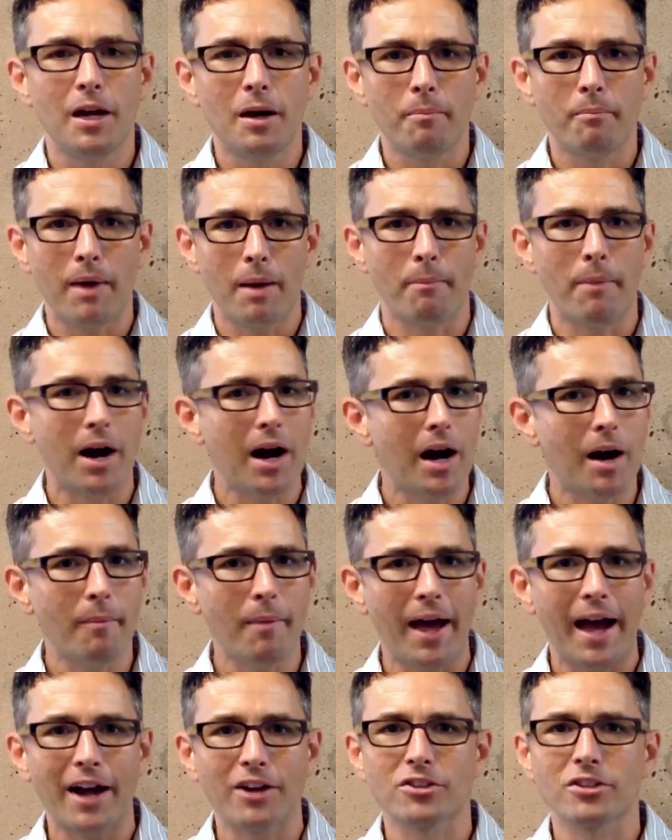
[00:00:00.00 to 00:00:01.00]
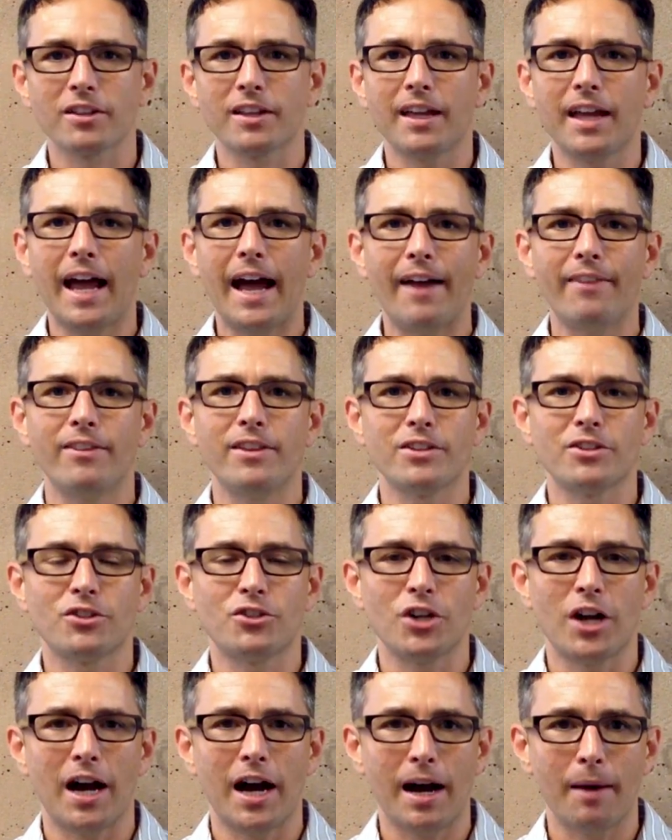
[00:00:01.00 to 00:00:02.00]
my mom actually had this
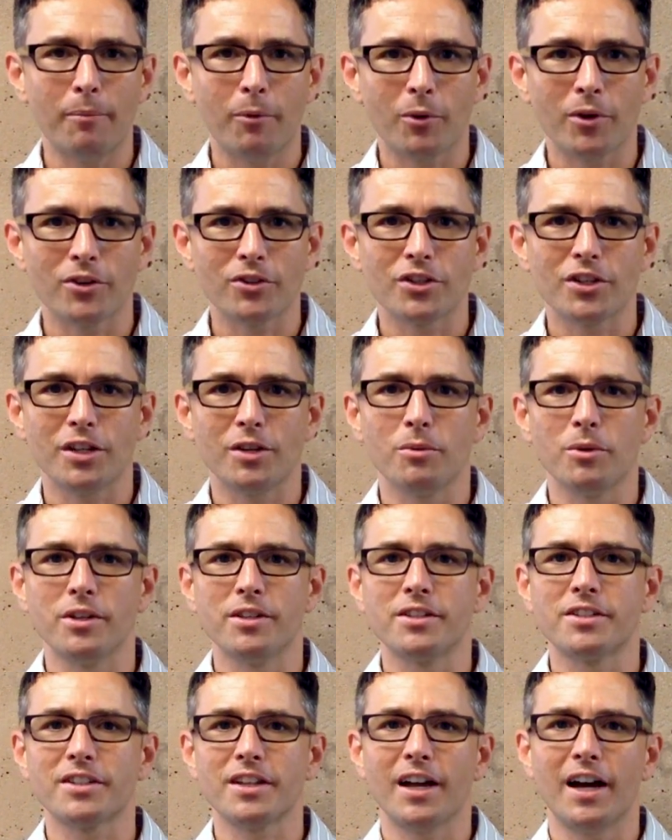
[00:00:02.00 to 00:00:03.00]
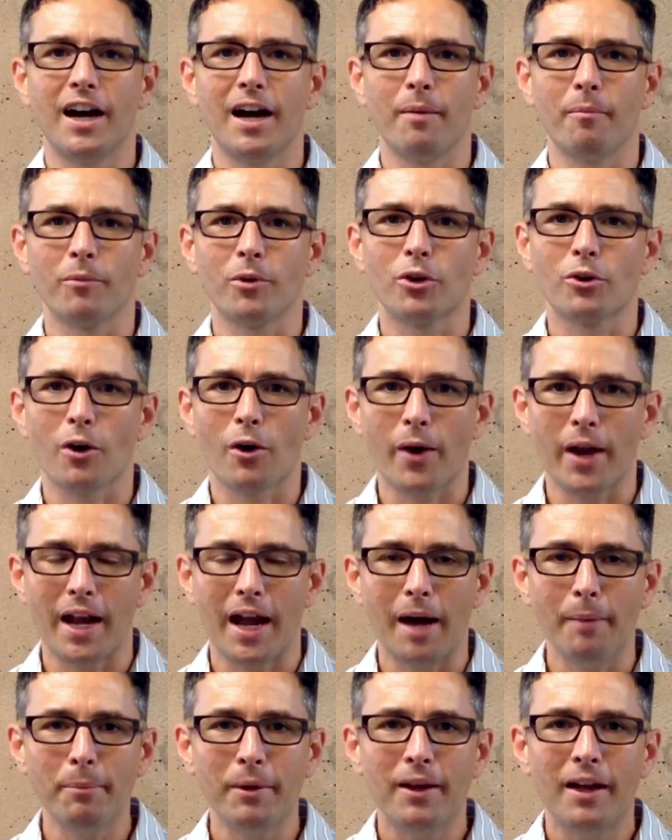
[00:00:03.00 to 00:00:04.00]
job when she was um, growing
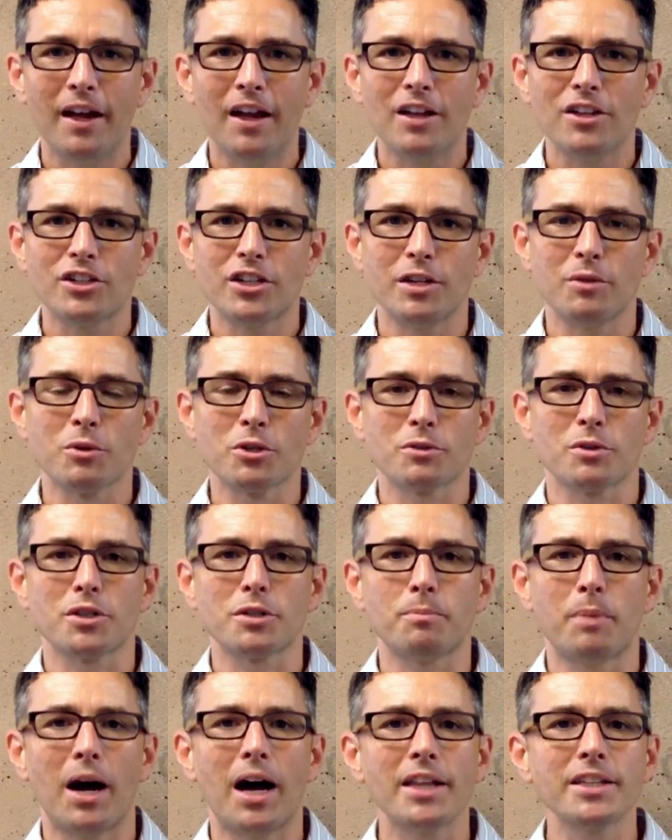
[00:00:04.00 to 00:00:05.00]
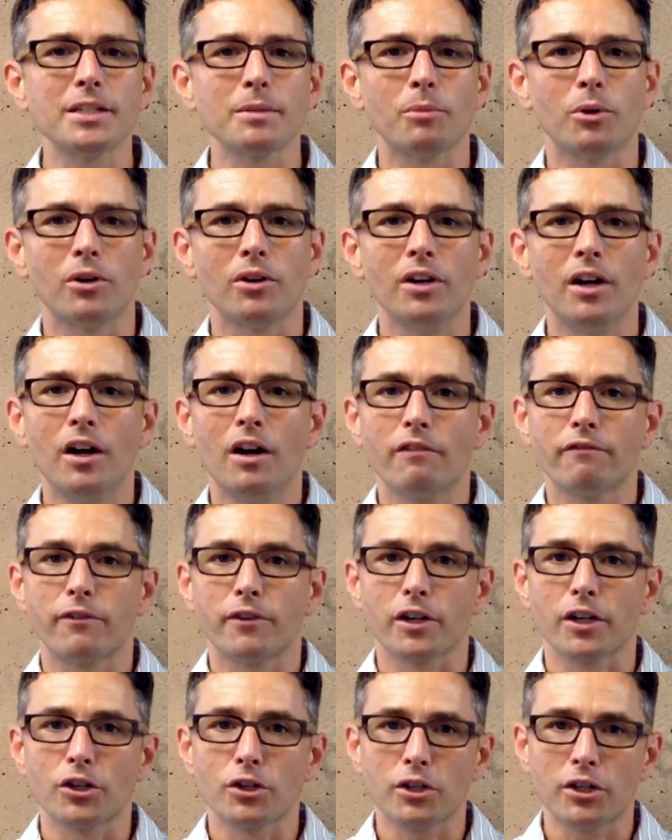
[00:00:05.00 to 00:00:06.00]
up. She was responsible
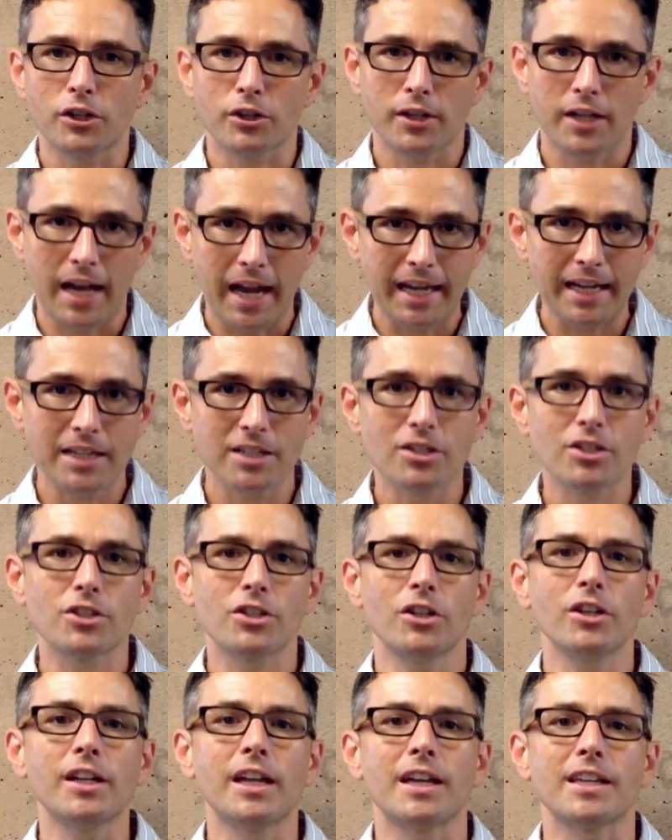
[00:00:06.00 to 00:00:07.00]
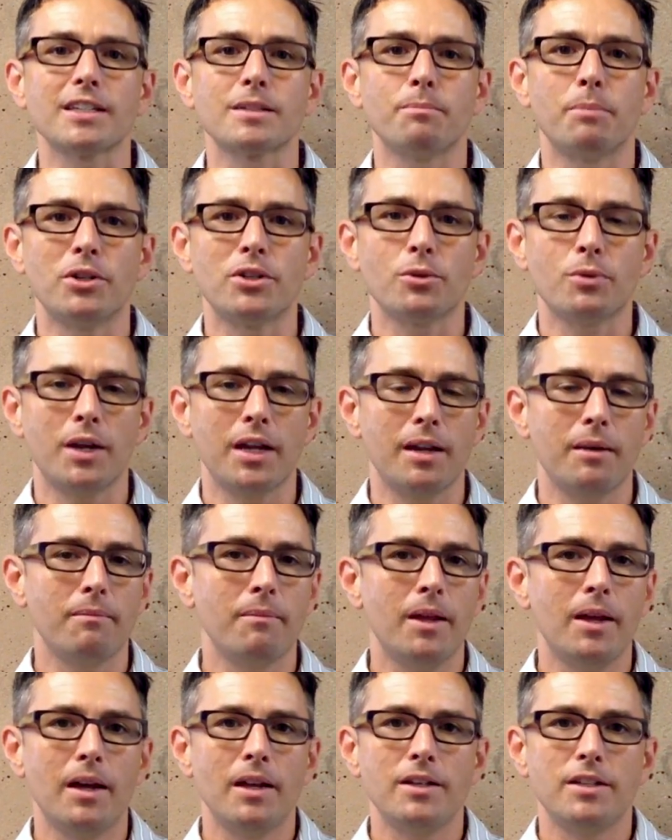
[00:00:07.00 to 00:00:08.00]
for creating circuits
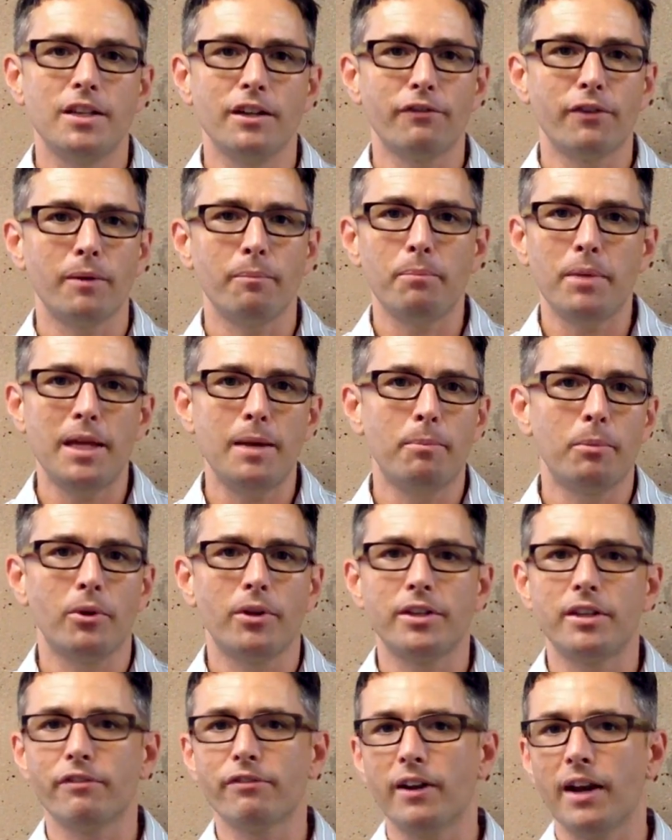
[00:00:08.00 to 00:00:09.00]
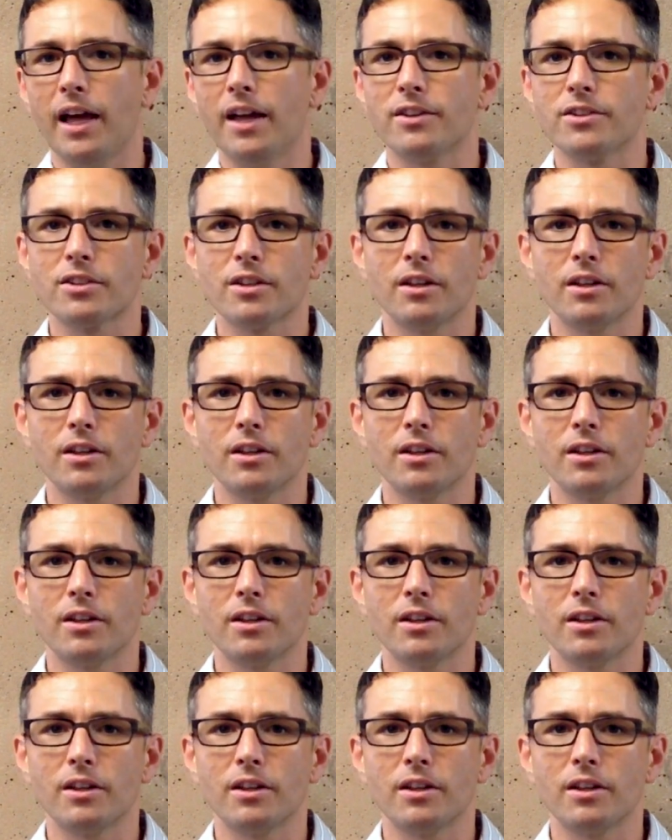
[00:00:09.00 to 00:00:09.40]
between different people on different ends,